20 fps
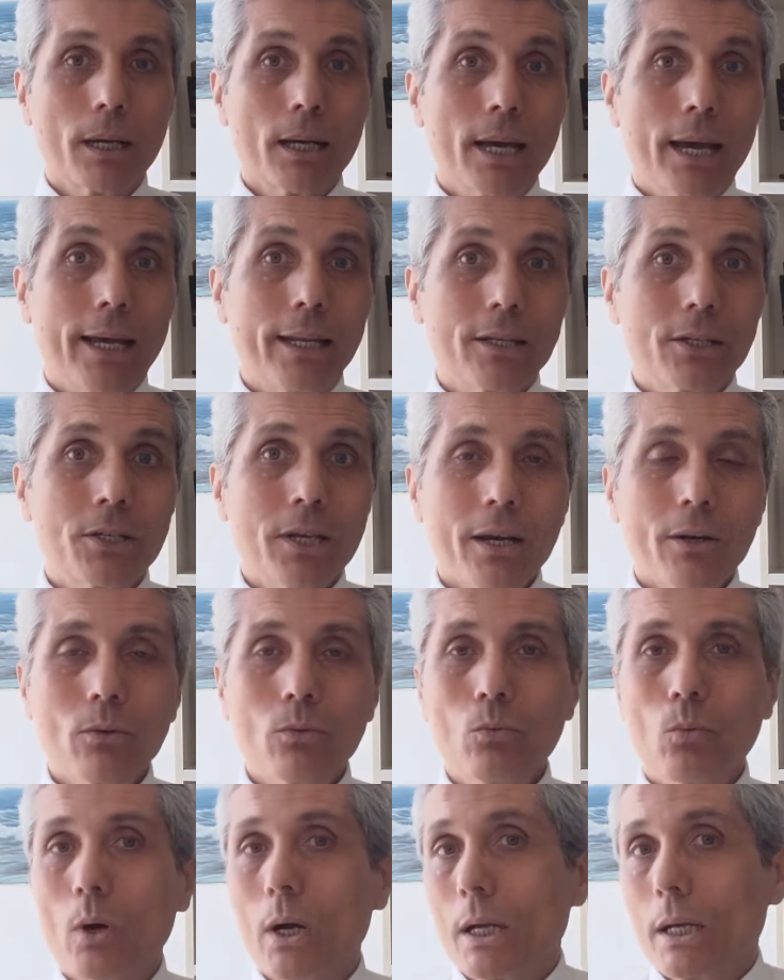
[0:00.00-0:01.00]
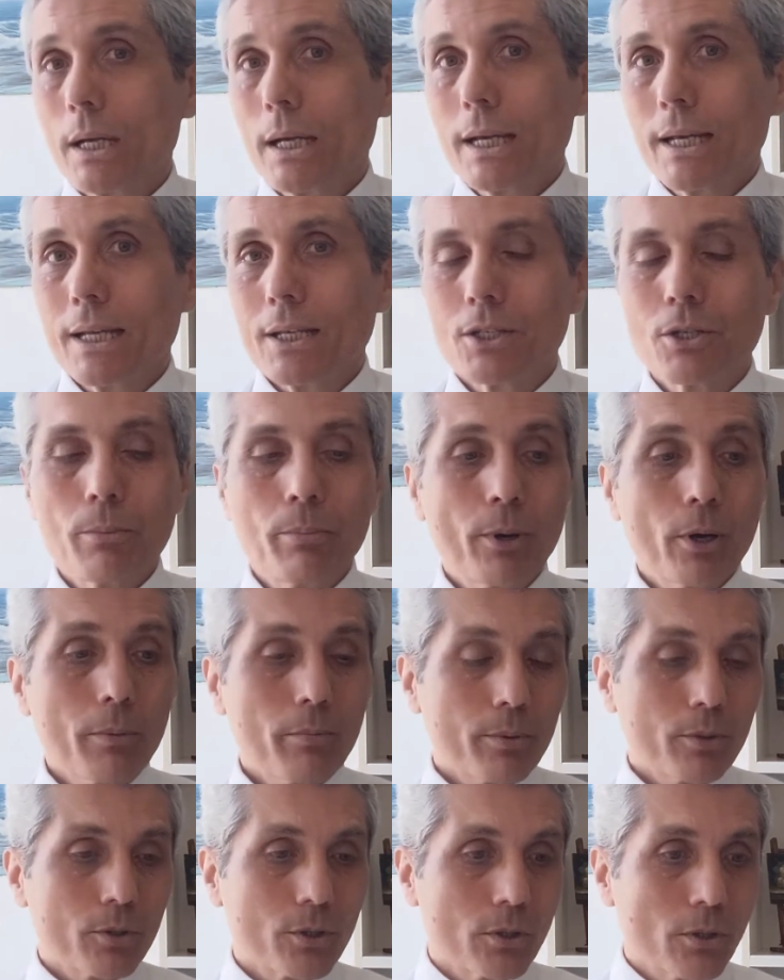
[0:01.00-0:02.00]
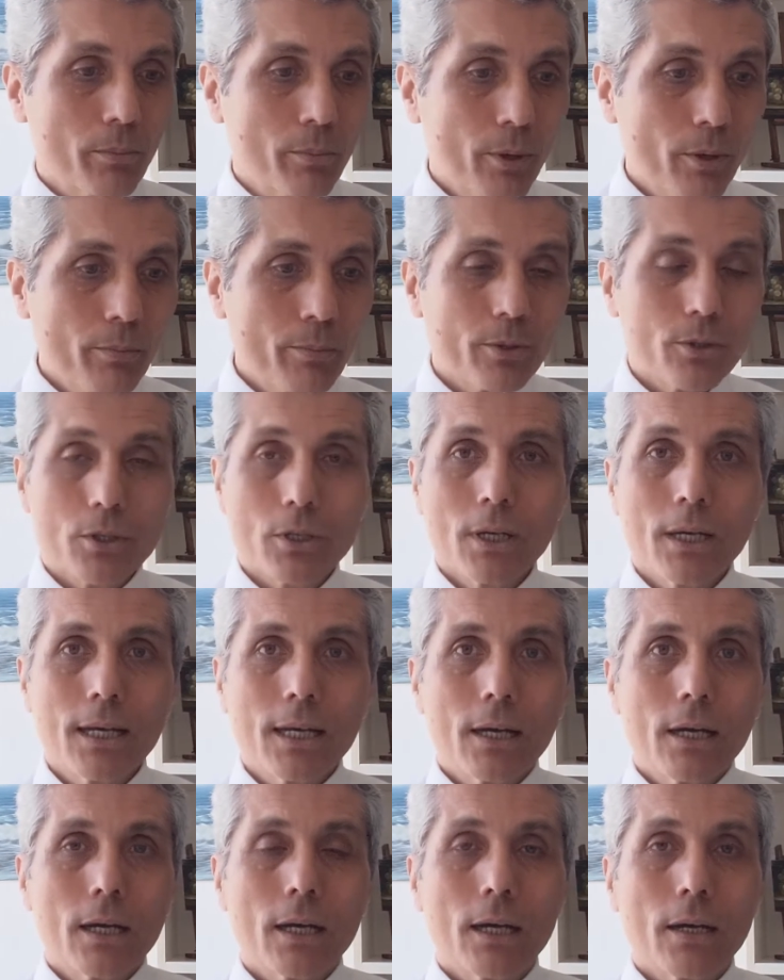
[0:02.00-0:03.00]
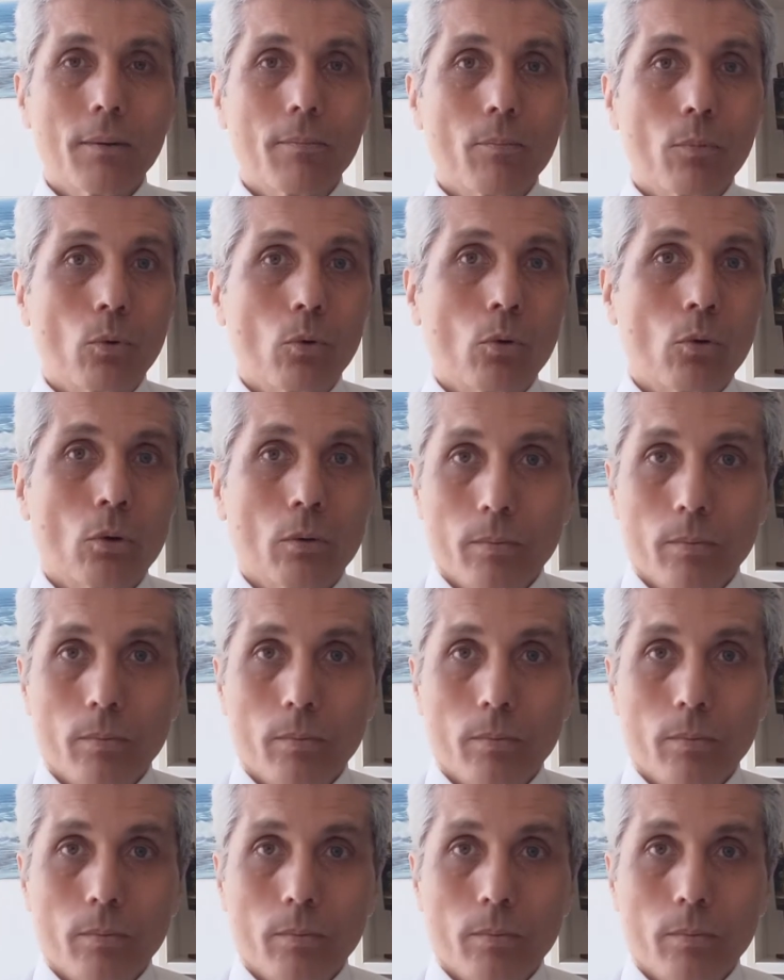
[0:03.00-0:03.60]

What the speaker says: And the second one is the purpose. The purpose or